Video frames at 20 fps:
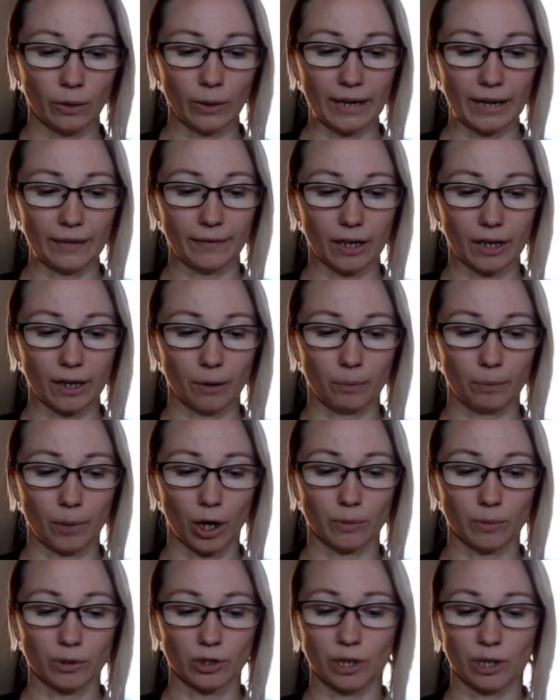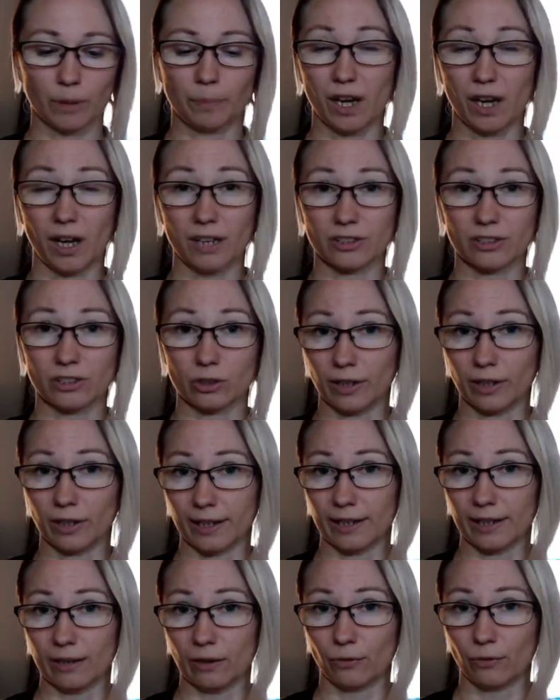have like a Parmesan pasta or
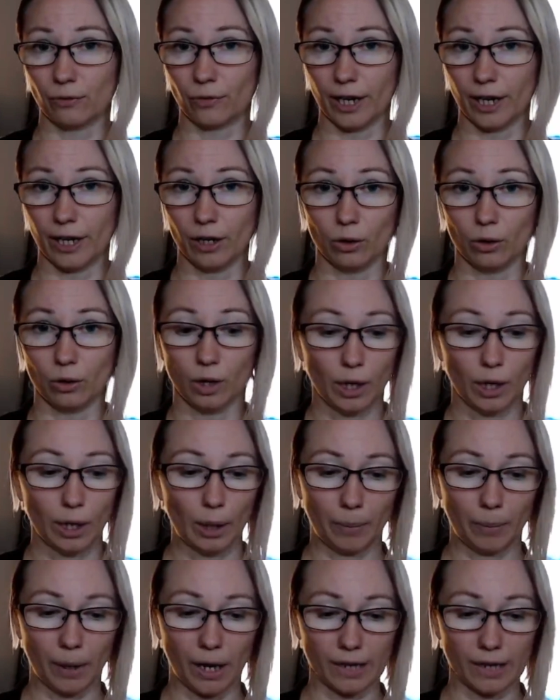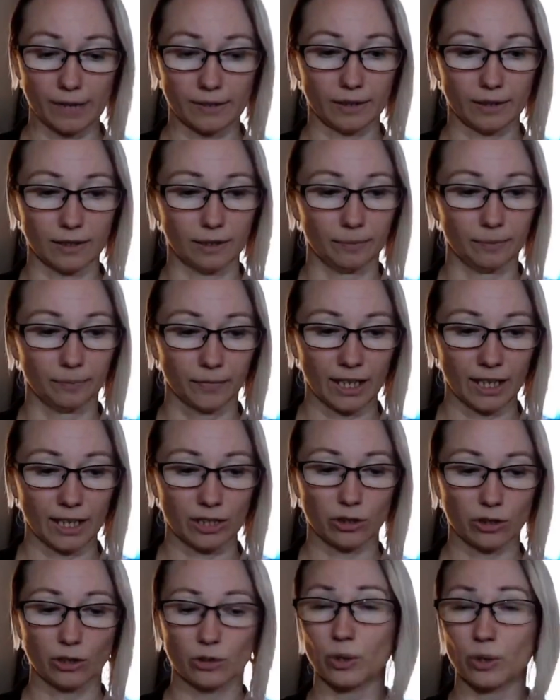like an Alfredo pasta. Okay,
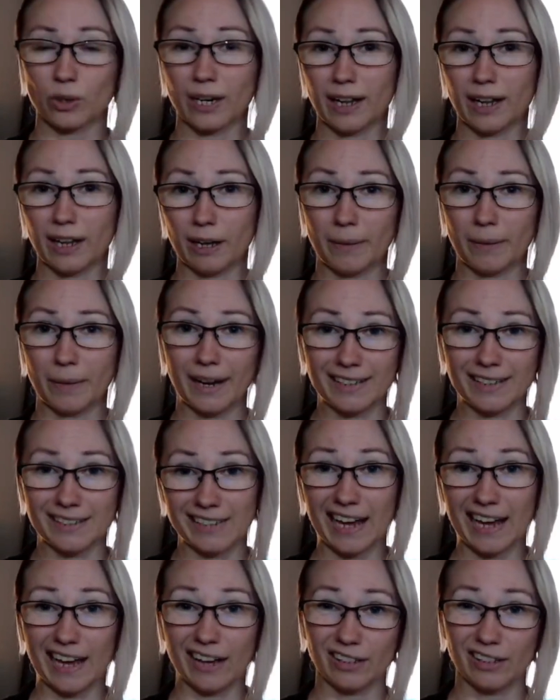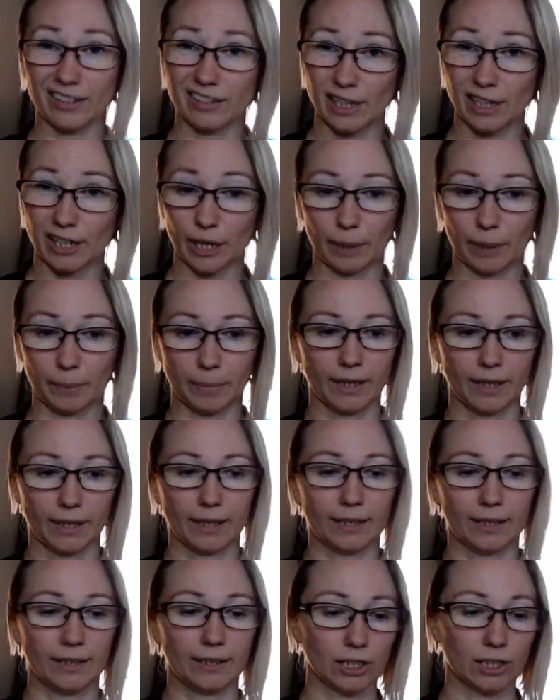so those were kind of like my Italian type
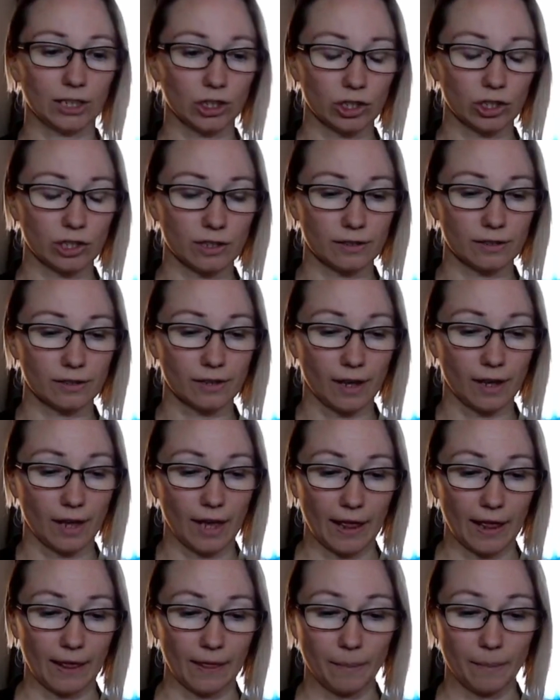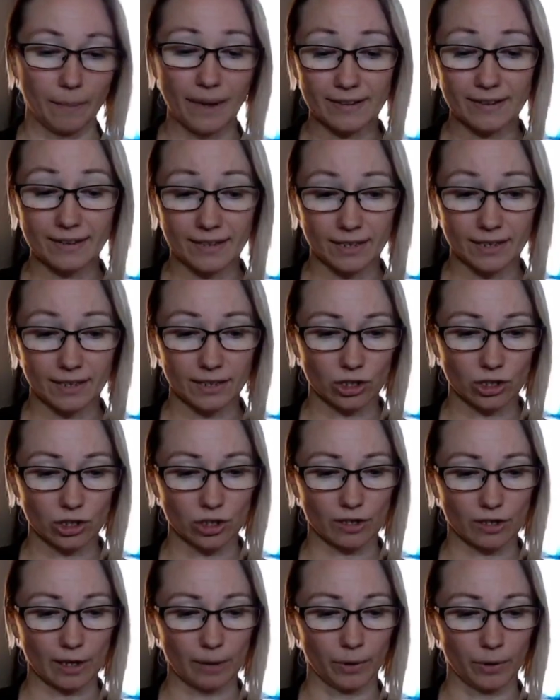dishes. The Mexican
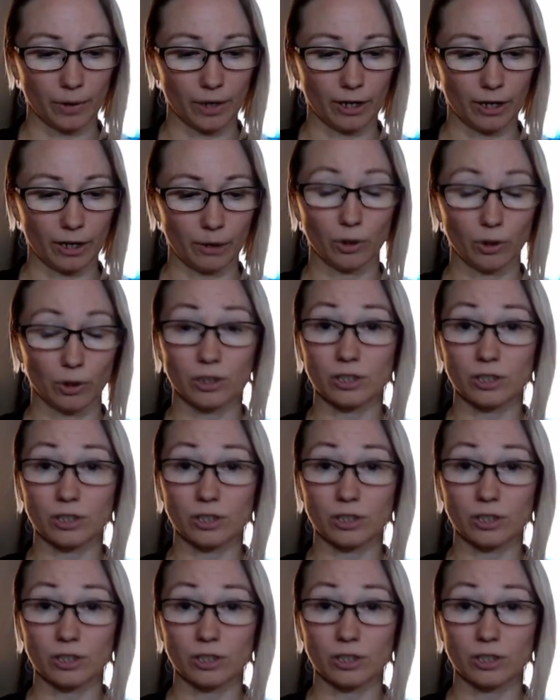dishes I put on here, I put